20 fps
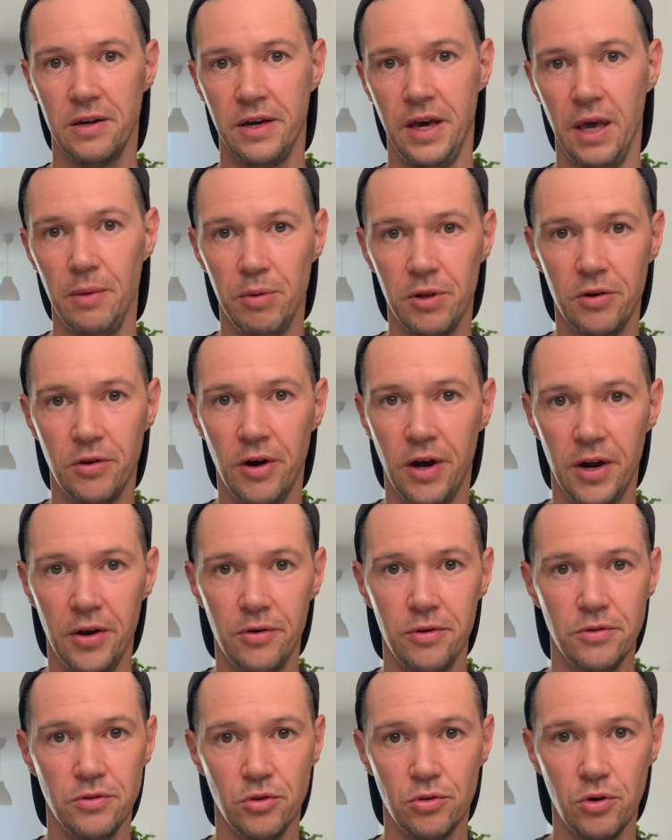cable car
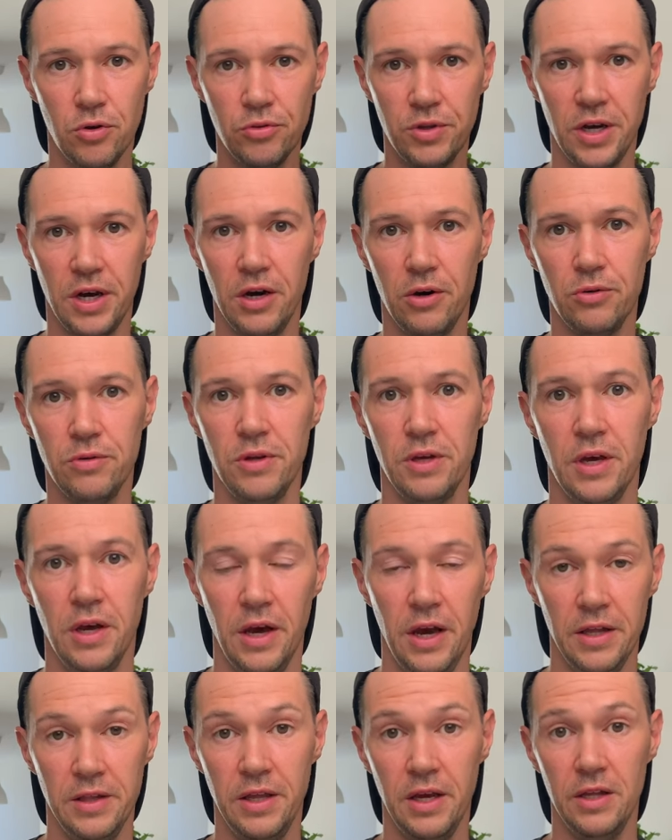to go down,
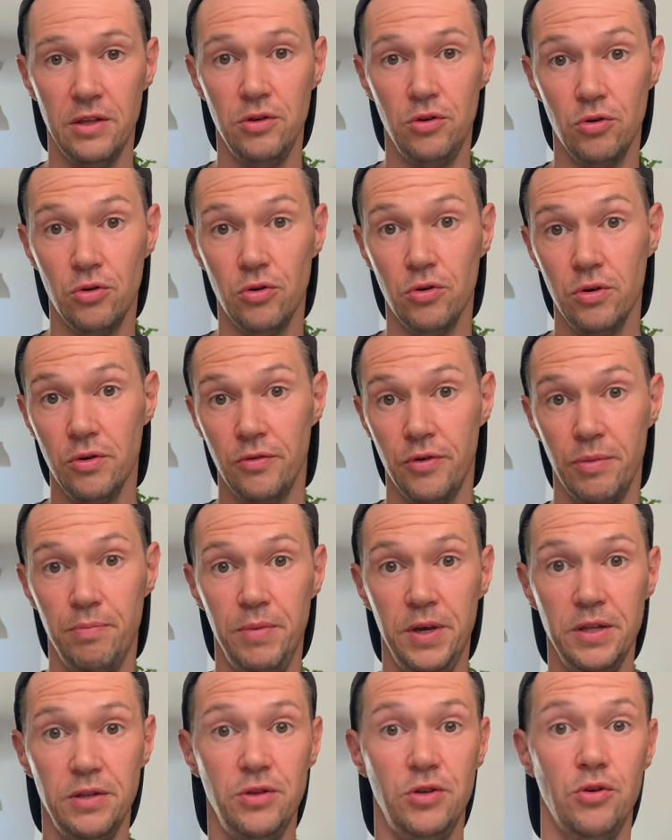and then you
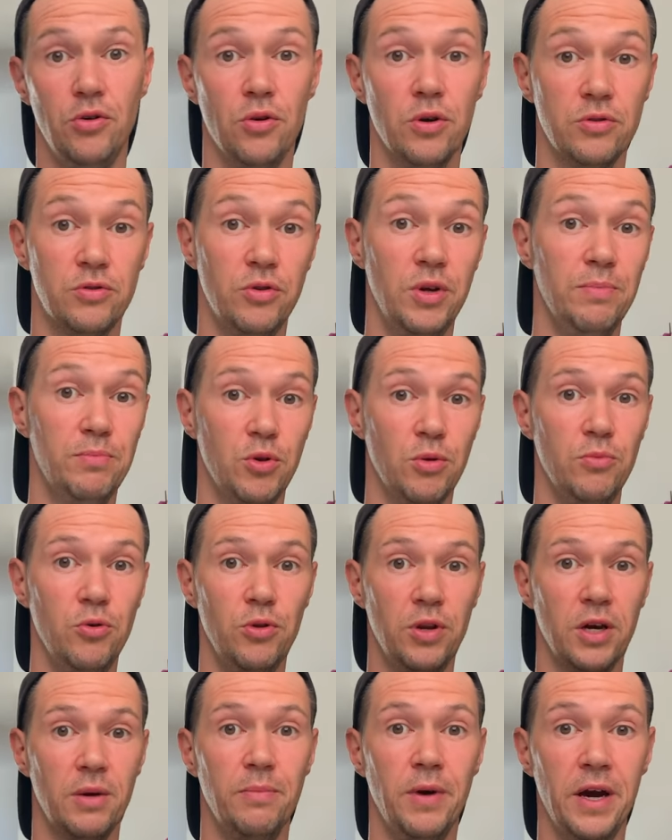repeat your trip to
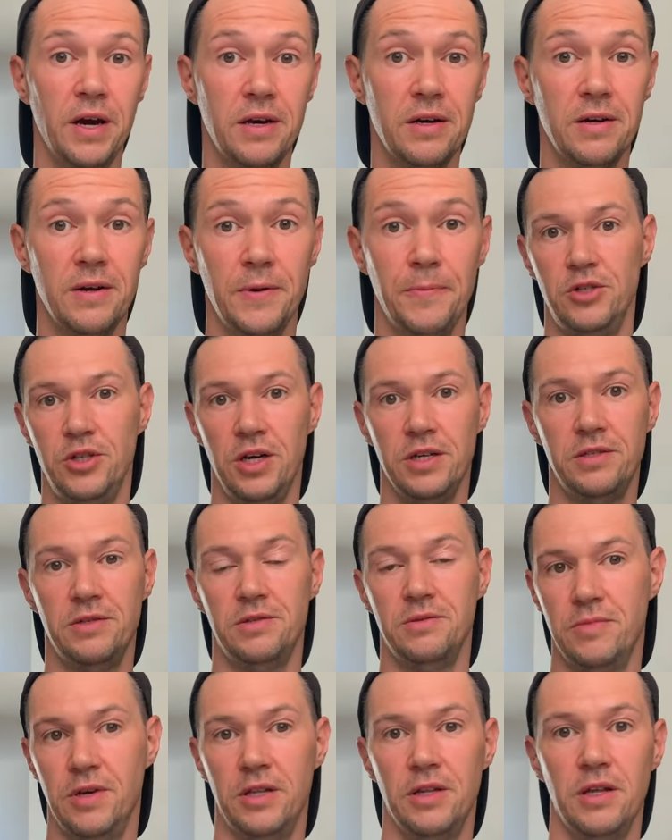Munich back, just
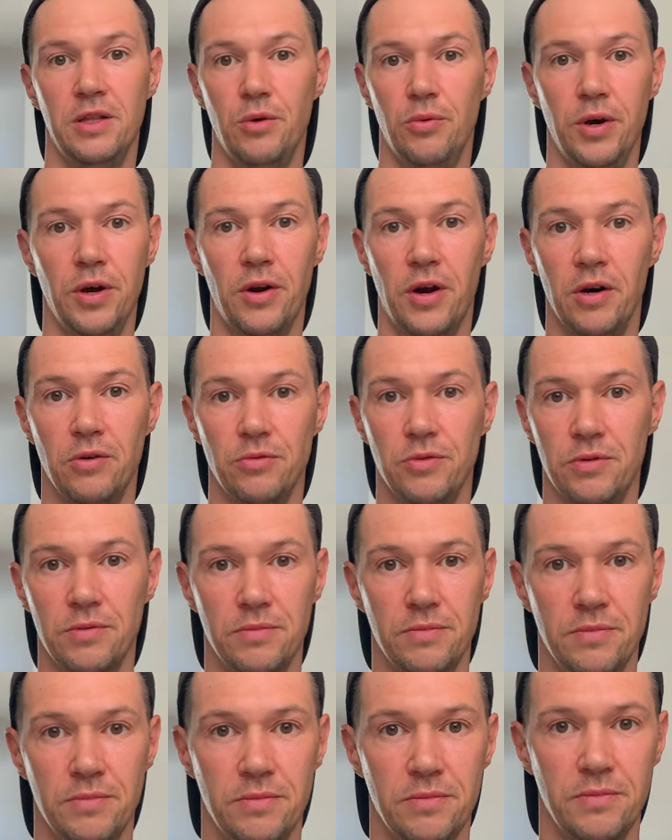another way around.
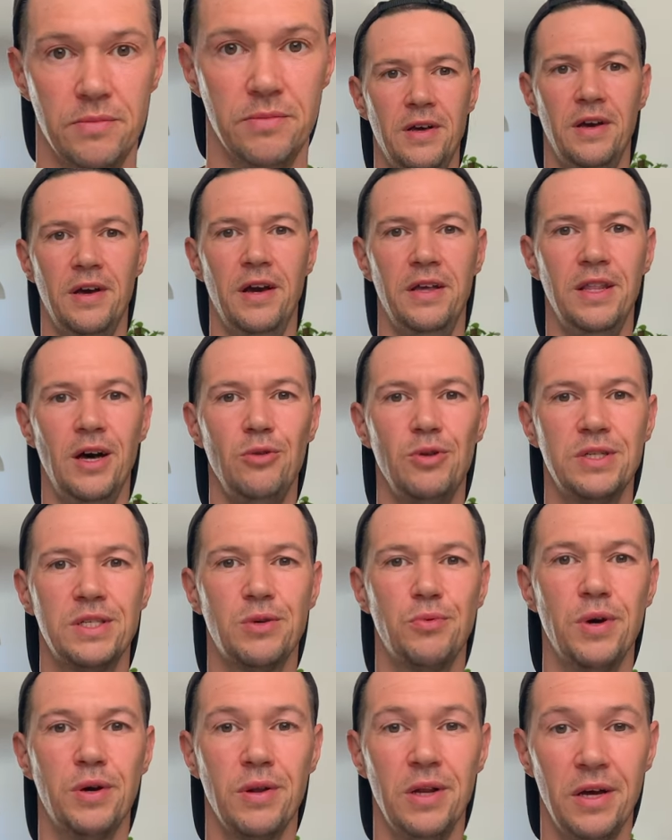And now let's
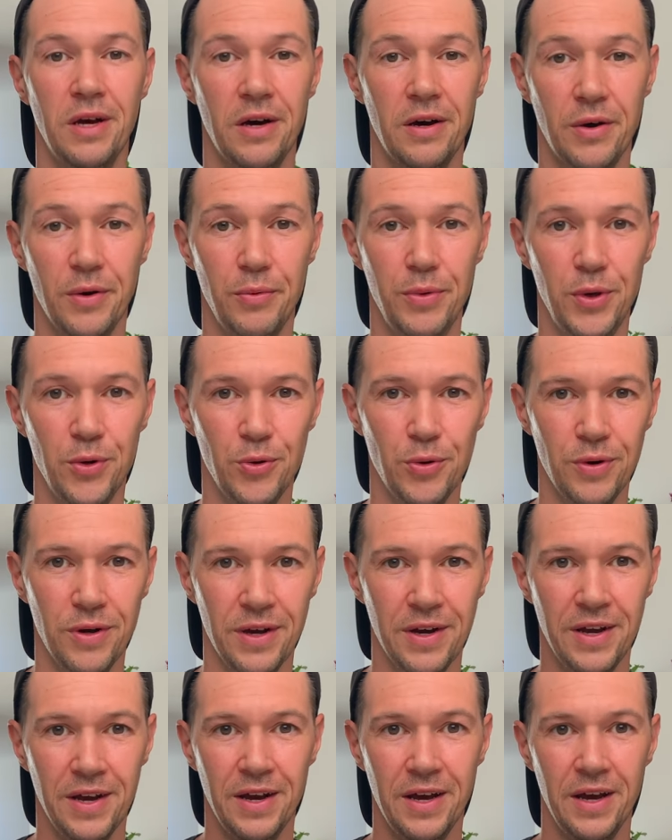quickly review
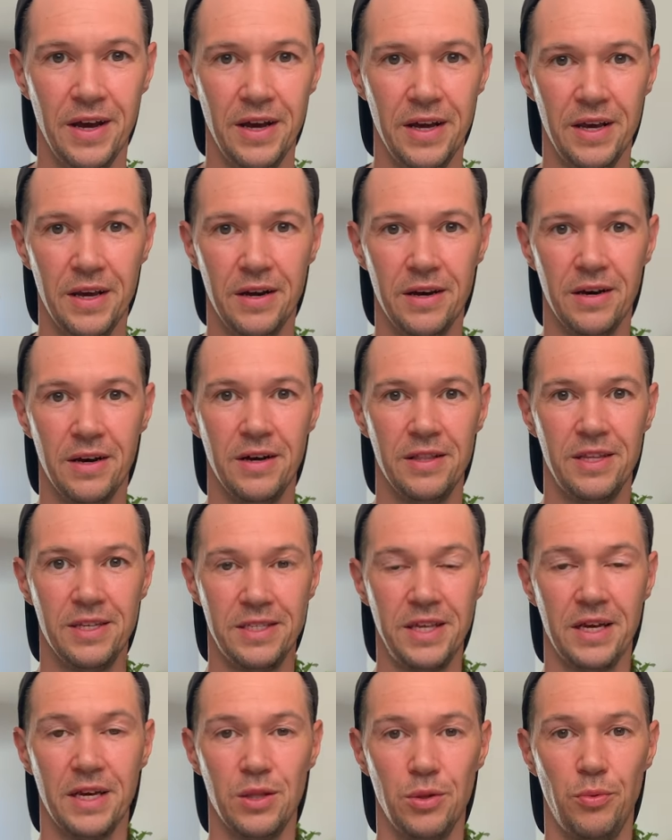uh, the
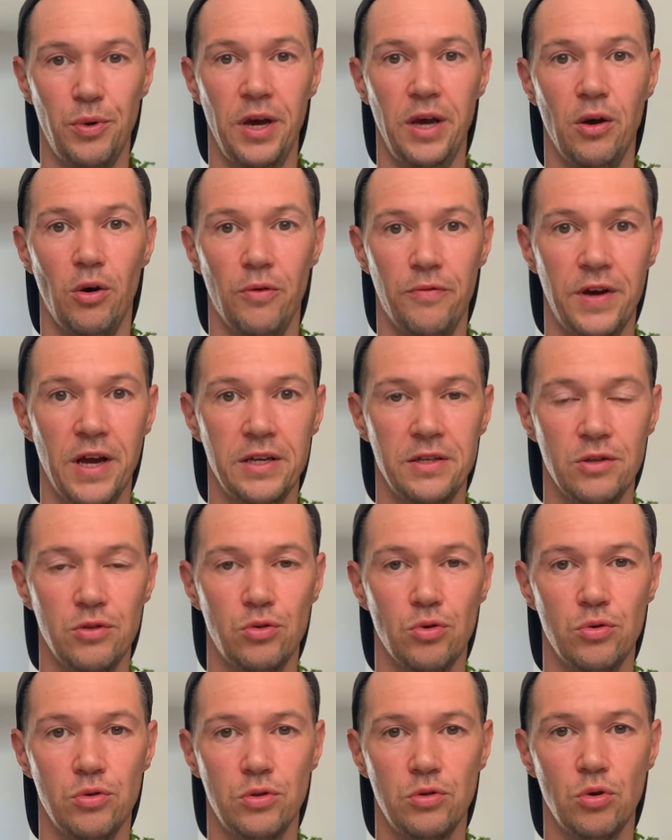second way of getting
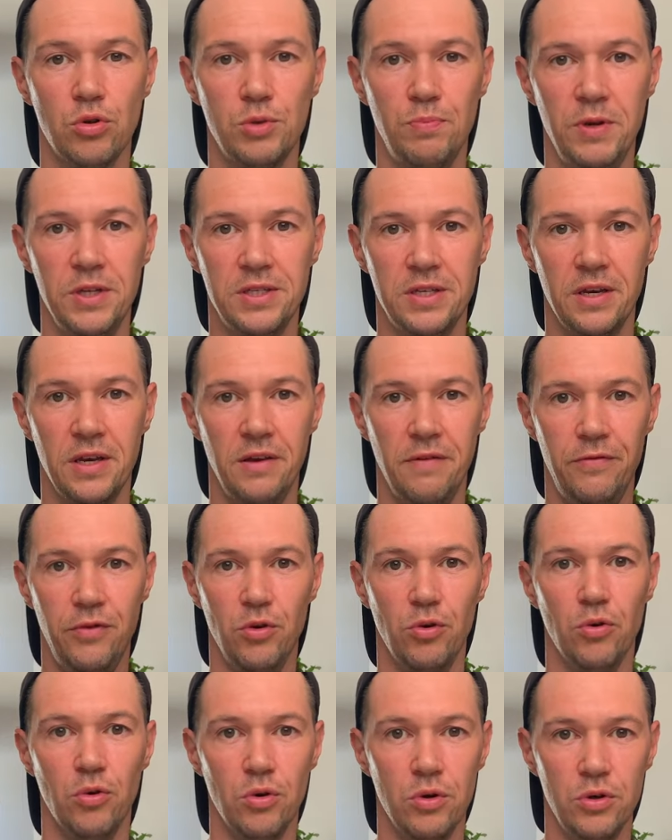to Zugspitze if
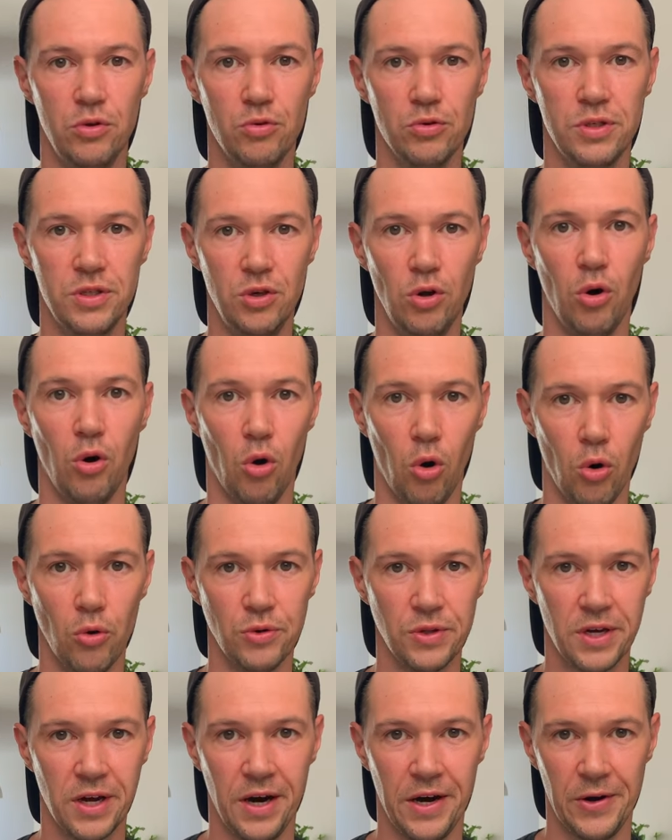you use your own
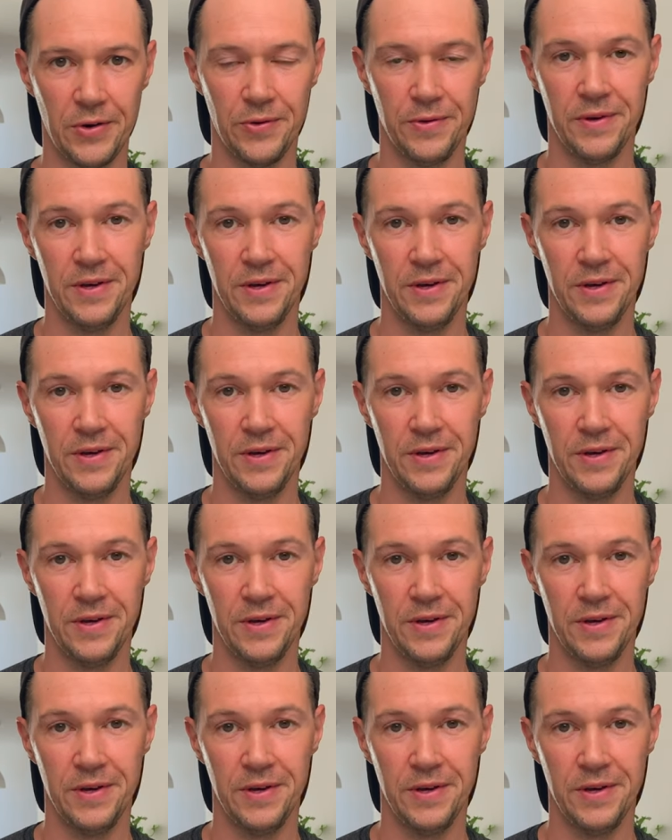car.